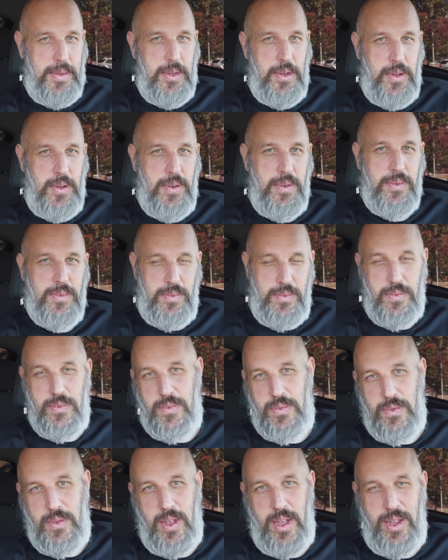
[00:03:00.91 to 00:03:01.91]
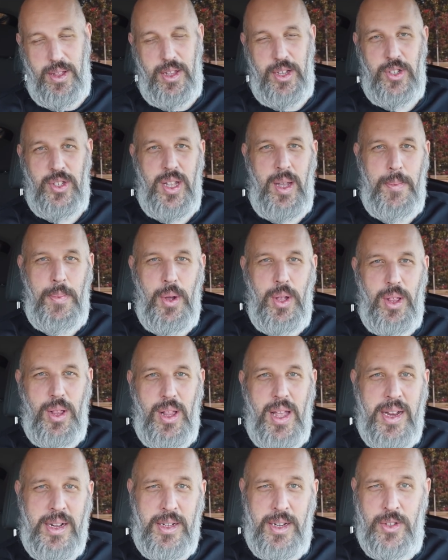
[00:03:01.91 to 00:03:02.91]
So at least they put
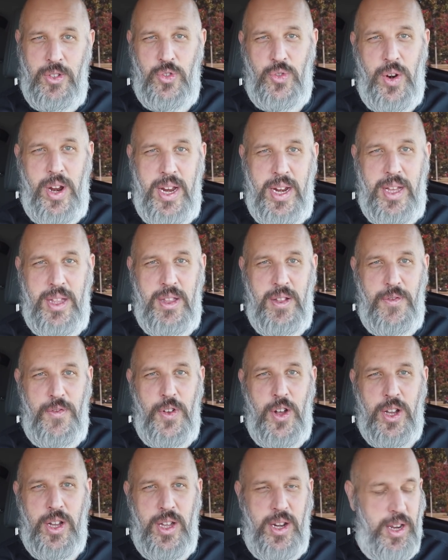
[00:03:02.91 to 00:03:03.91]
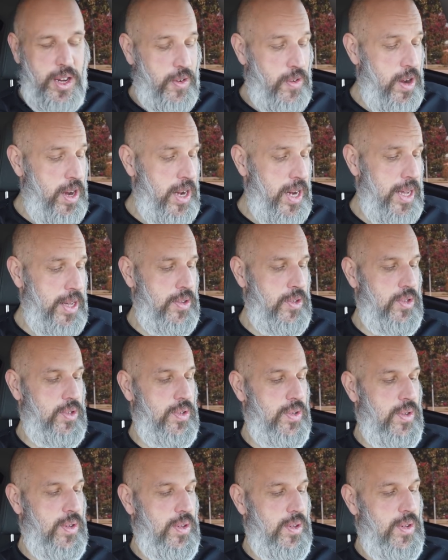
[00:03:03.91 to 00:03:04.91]
lectins right in the fucking
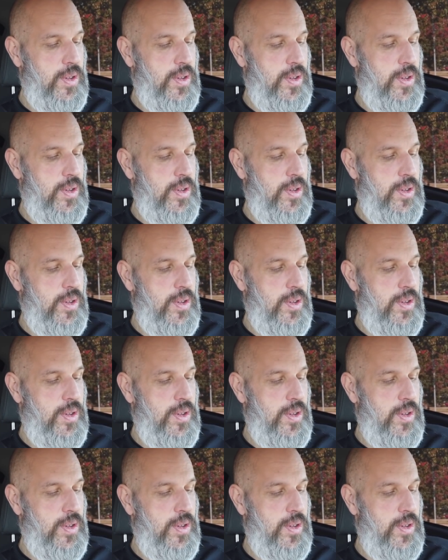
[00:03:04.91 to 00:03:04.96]
ingredients.